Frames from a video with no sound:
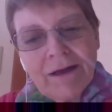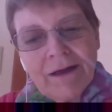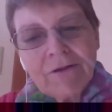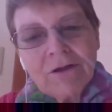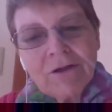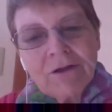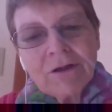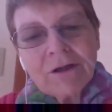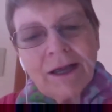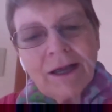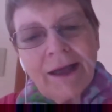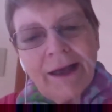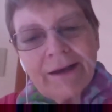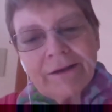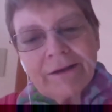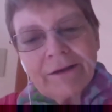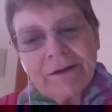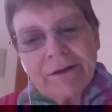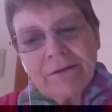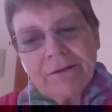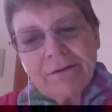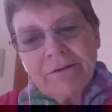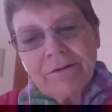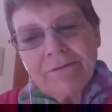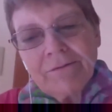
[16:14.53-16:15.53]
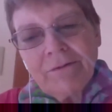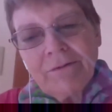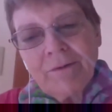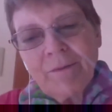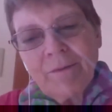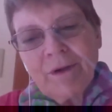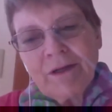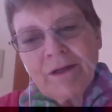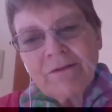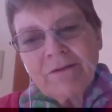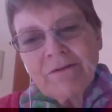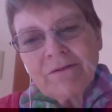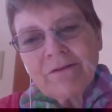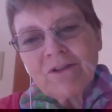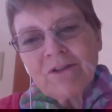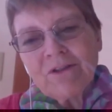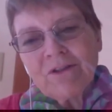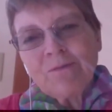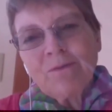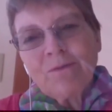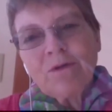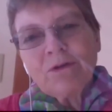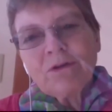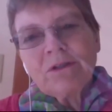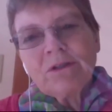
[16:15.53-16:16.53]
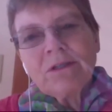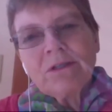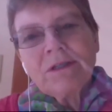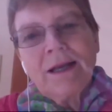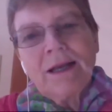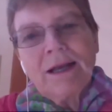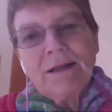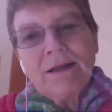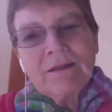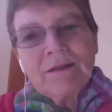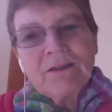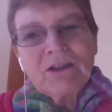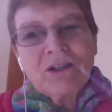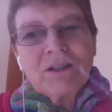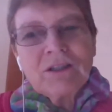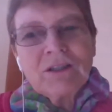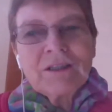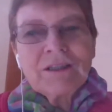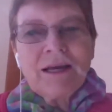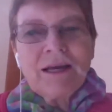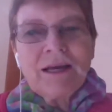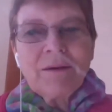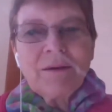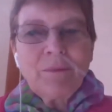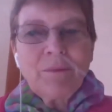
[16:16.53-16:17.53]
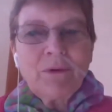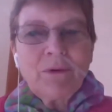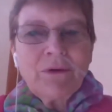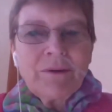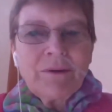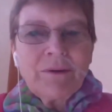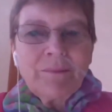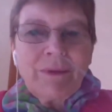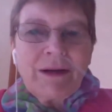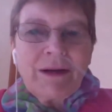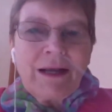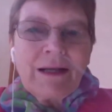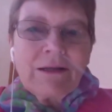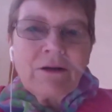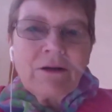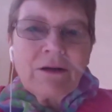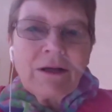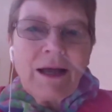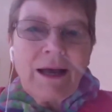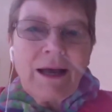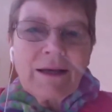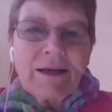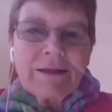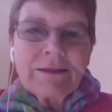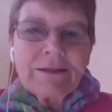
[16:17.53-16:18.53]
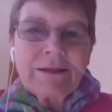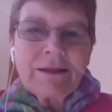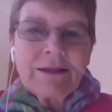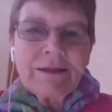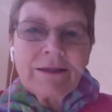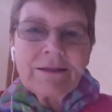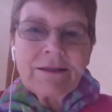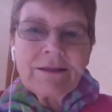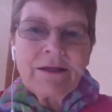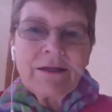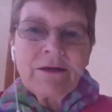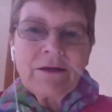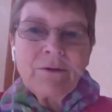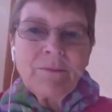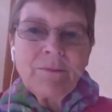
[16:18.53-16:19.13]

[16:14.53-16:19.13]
look at it from a sports analogy standpoint, but I look at it that,